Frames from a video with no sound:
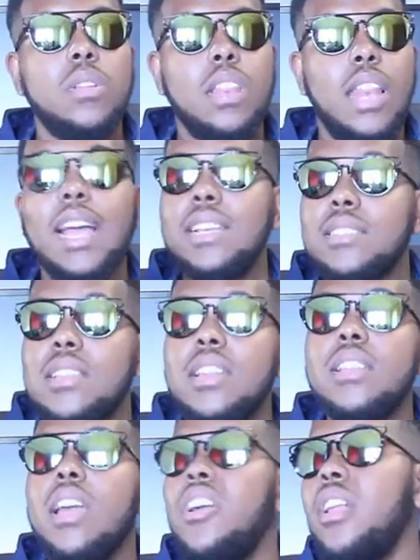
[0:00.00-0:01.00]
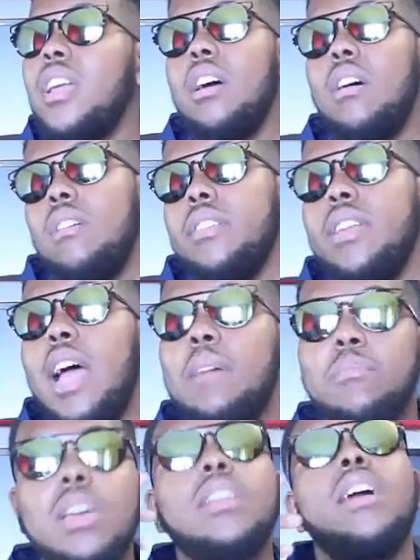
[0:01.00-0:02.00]
Like I said earlier on,
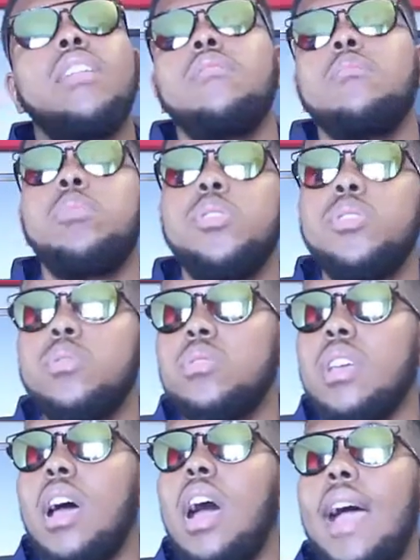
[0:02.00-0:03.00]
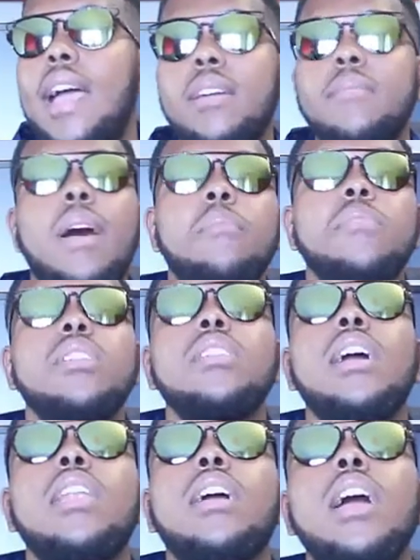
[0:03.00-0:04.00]
I'm that kind of a producer. I'm not
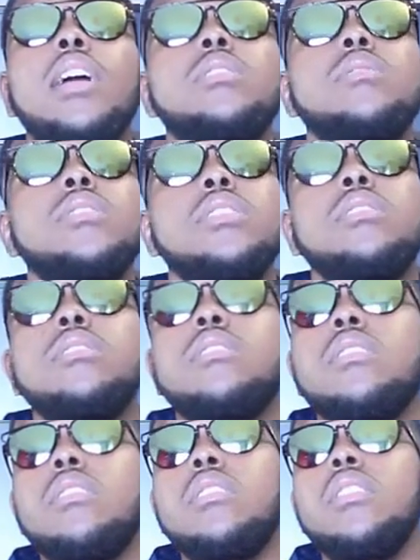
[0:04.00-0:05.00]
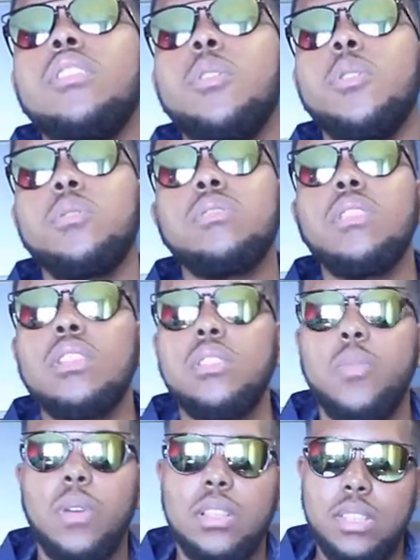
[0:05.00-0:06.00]
the kind of guy to just, you know, stick
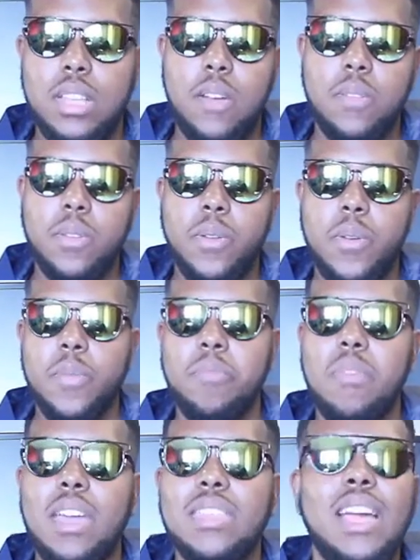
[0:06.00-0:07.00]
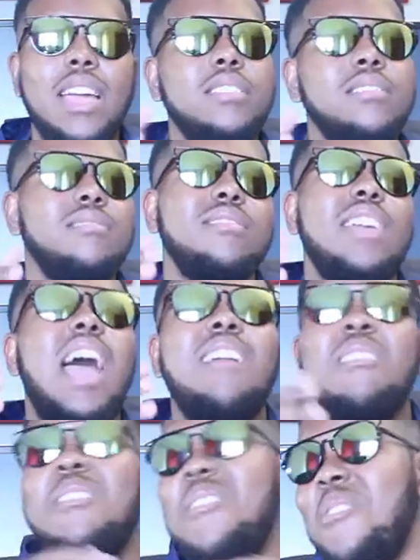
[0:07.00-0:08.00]
to one sound, you know. I
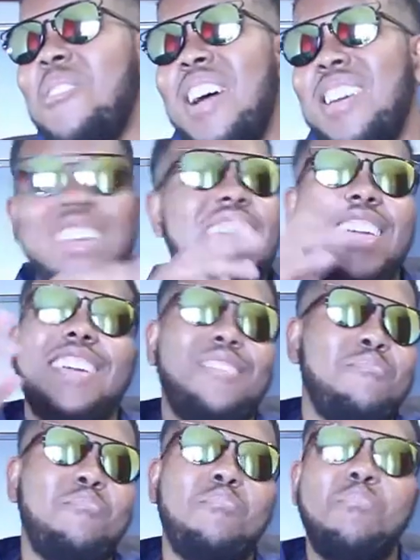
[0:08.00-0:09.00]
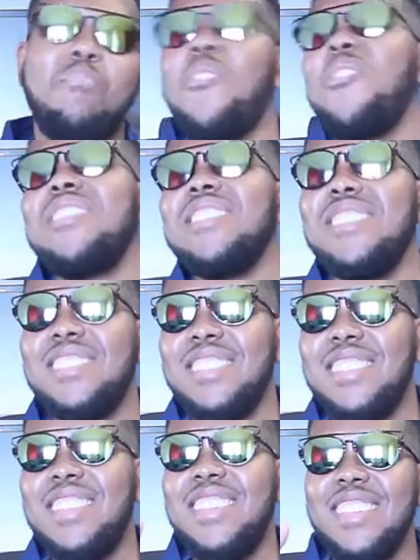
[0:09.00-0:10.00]
don't know. I think I get bored
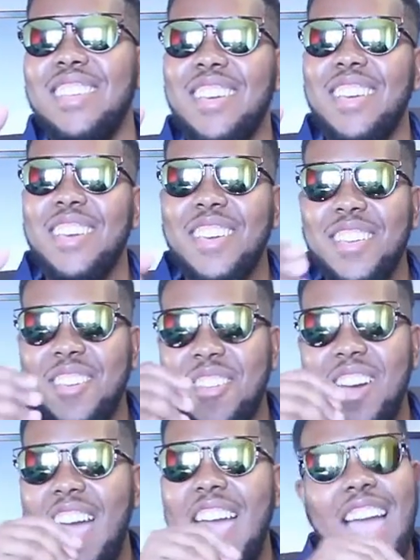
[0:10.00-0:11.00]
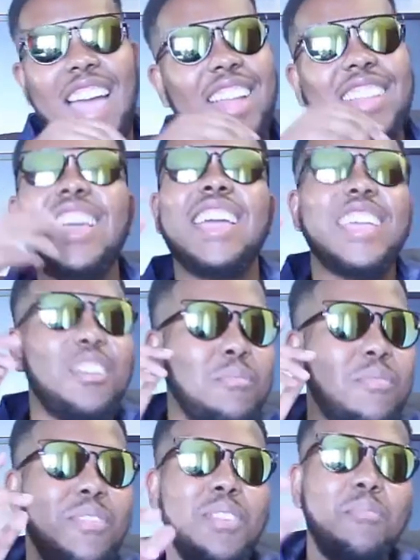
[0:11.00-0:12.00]
easily. You know, I think
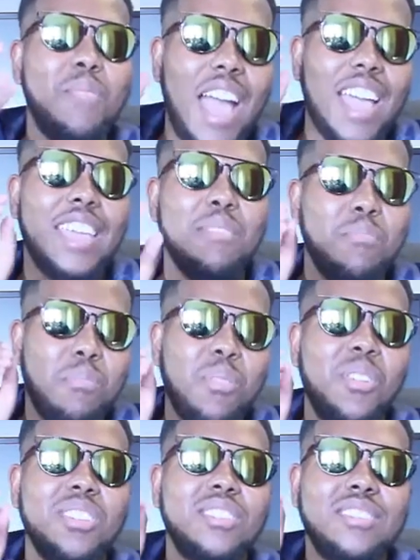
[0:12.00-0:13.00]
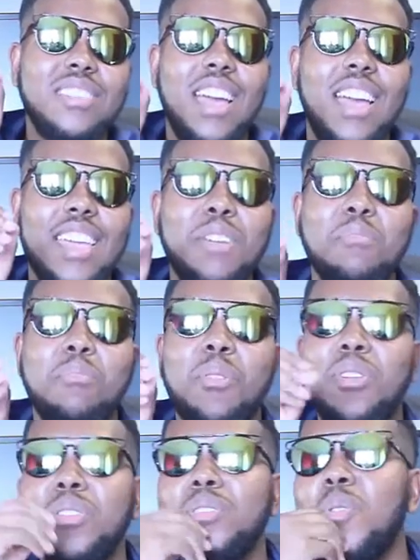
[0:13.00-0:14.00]
I get
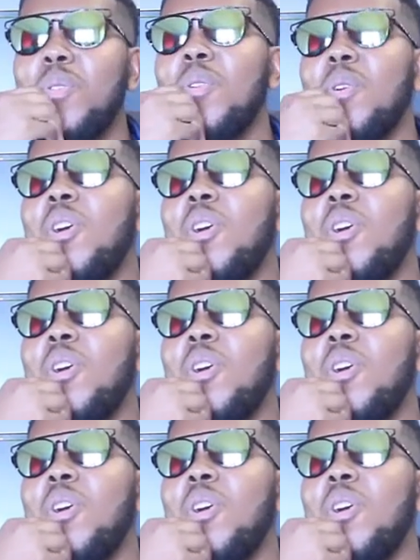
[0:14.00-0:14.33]
bored. So